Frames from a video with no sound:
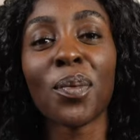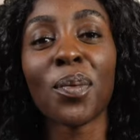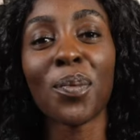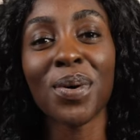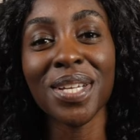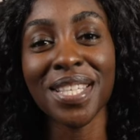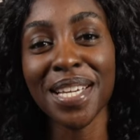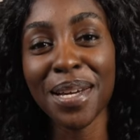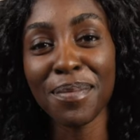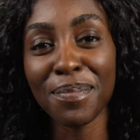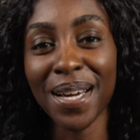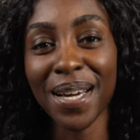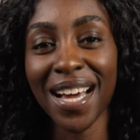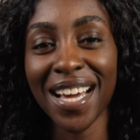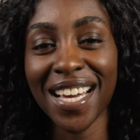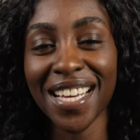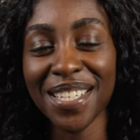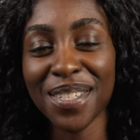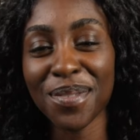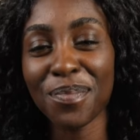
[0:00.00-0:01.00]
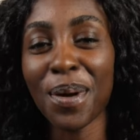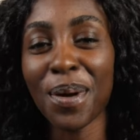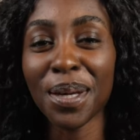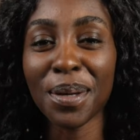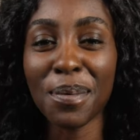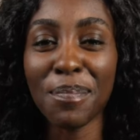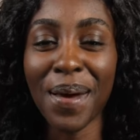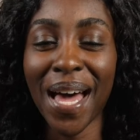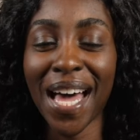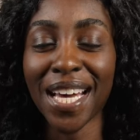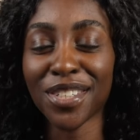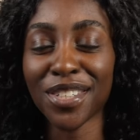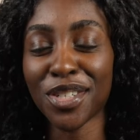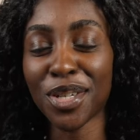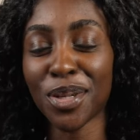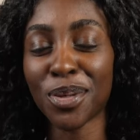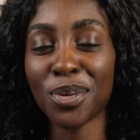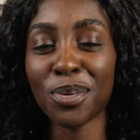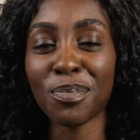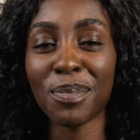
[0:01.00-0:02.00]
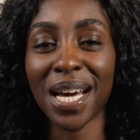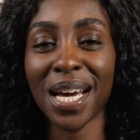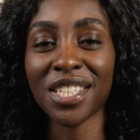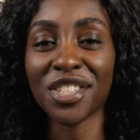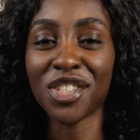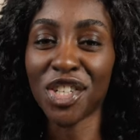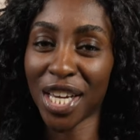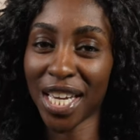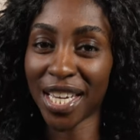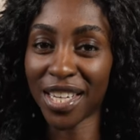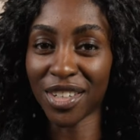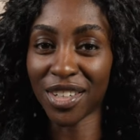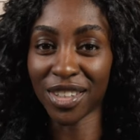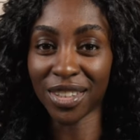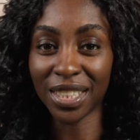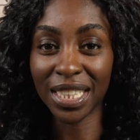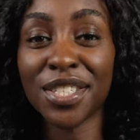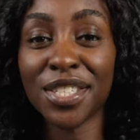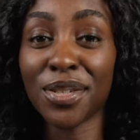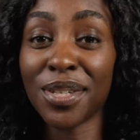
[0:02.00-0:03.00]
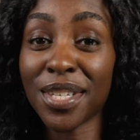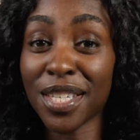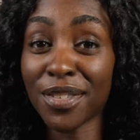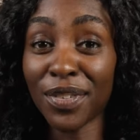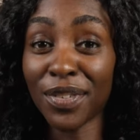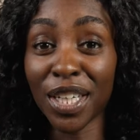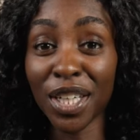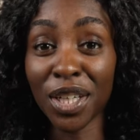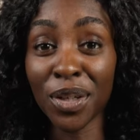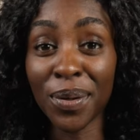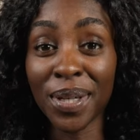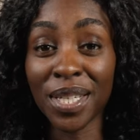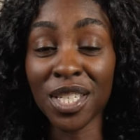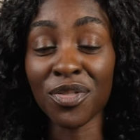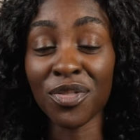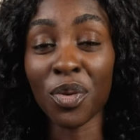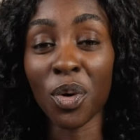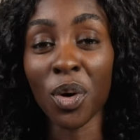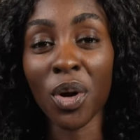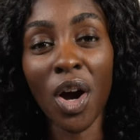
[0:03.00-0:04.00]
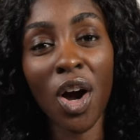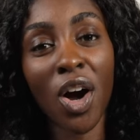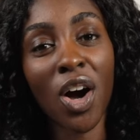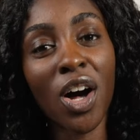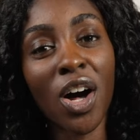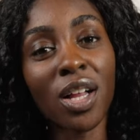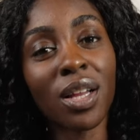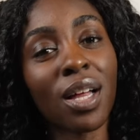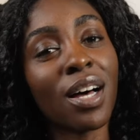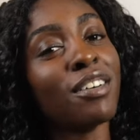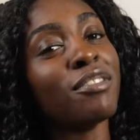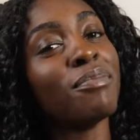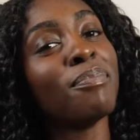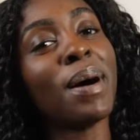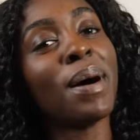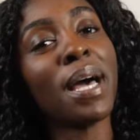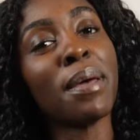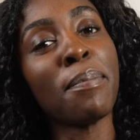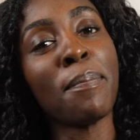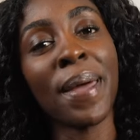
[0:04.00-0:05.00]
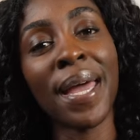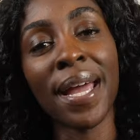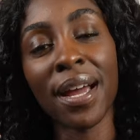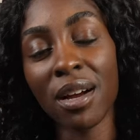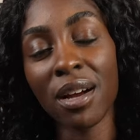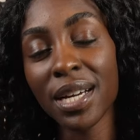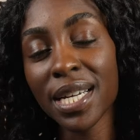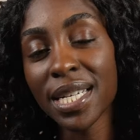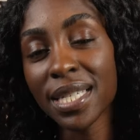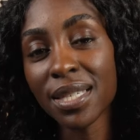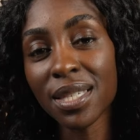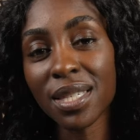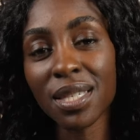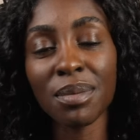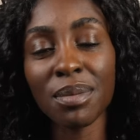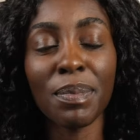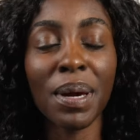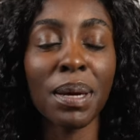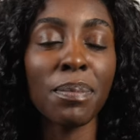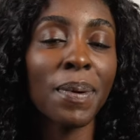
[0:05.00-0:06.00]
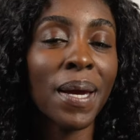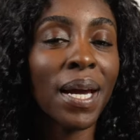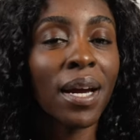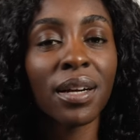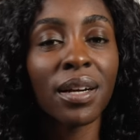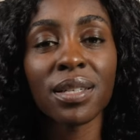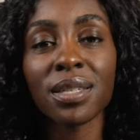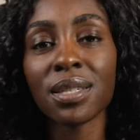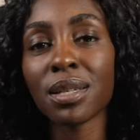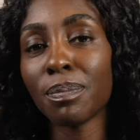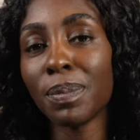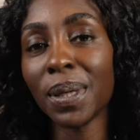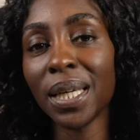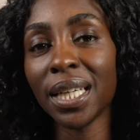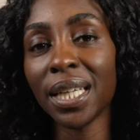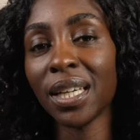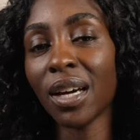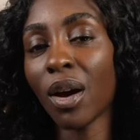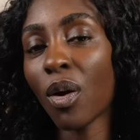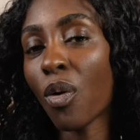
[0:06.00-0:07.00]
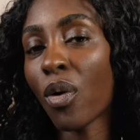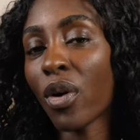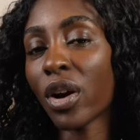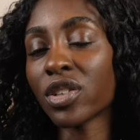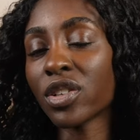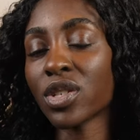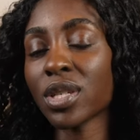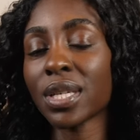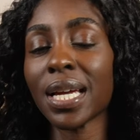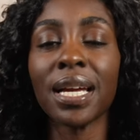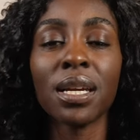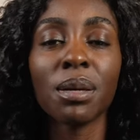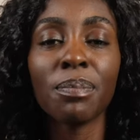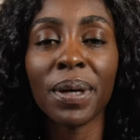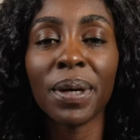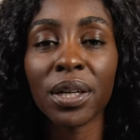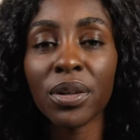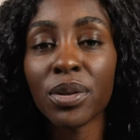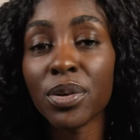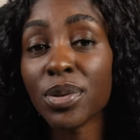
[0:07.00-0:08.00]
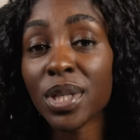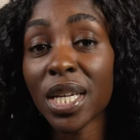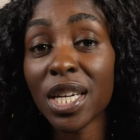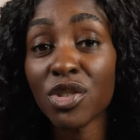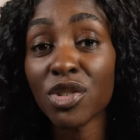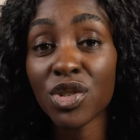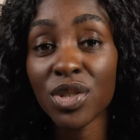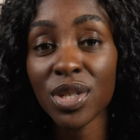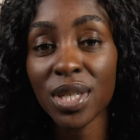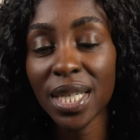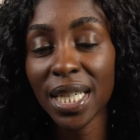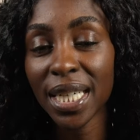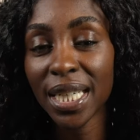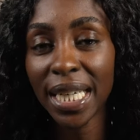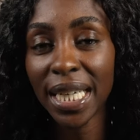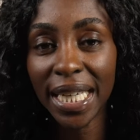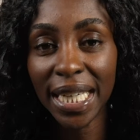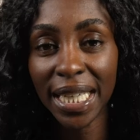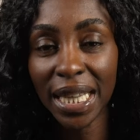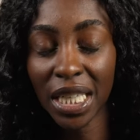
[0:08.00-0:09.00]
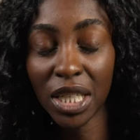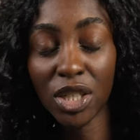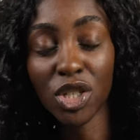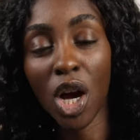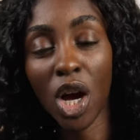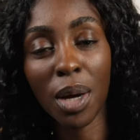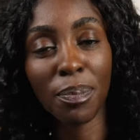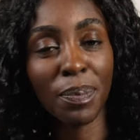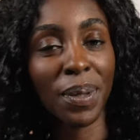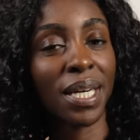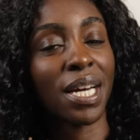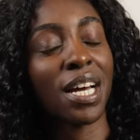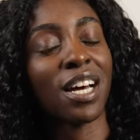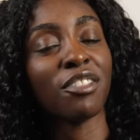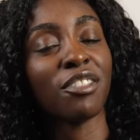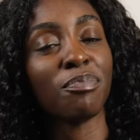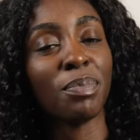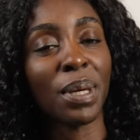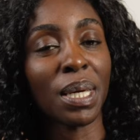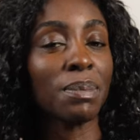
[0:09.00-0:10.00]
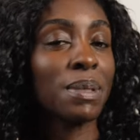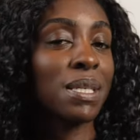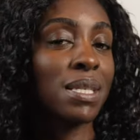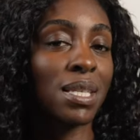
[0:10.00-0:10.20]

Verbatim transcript: What's up, guys? Welcome back to my channel. So this video is for all of my parents, my parents-to-be, or just anybody who's interested in the topic of baby